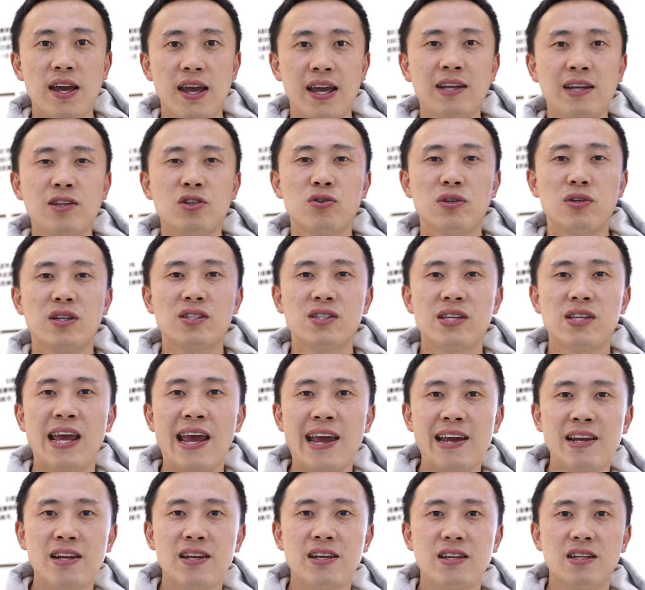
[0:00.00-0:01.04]
into this
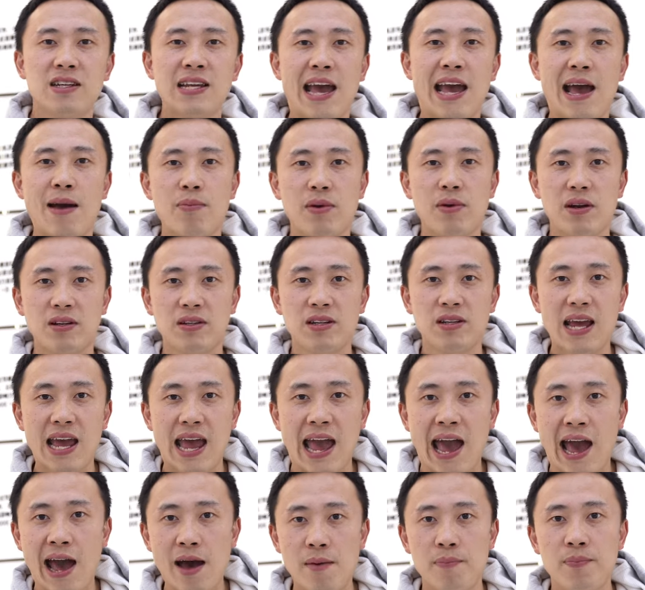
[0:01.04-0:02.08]
handy tablet
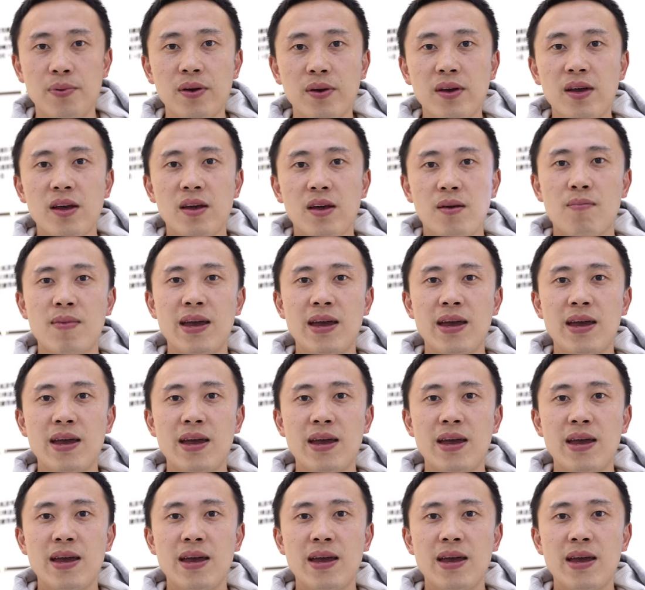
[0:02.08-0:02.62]
app,